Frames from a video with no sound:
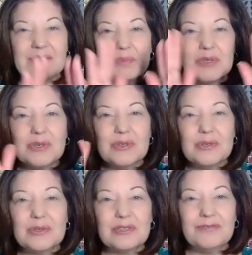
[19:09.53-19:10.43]

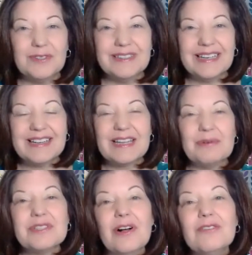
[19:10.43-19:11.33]
beautiful lake that
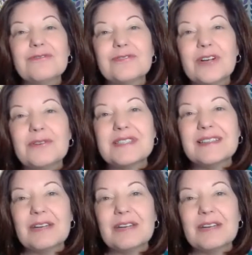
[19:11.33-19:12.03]
was all frozen.